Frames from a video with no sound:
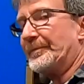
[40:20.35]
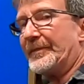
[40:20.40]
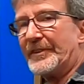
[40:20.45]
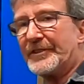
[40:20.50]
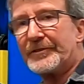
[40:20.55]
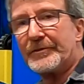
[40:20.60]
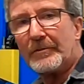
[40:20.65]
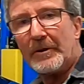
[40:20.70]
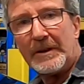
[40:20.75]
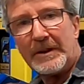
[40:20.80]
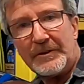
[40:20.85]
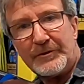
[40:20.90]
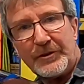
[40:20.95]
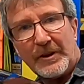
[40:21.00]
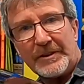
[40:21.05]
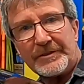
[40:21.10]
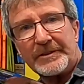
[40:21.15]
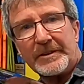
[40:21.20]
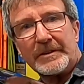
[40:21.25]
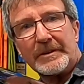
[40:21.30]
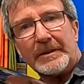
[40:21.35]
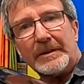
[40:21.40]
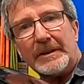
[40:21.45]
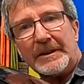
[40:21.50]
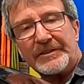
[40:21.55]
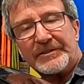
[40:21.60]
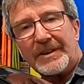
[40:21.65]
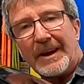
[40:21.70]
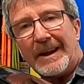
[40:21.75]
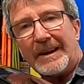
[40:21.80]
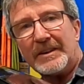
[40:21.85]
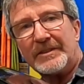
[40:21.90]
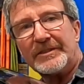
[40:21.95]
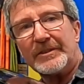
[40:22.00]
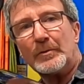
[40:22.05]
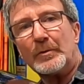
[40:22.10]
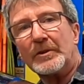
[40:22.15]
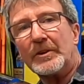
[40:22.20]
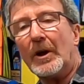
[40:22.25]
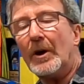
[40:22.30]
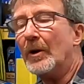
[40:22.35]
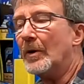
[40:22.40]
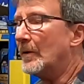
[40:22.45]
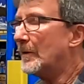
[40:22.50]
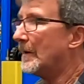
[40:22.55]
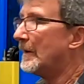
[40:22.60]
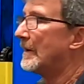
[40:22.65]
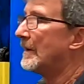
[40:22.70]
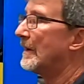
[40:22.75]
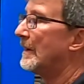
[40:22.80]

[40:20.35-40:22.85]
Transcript: the strut adjusted as tight as it will go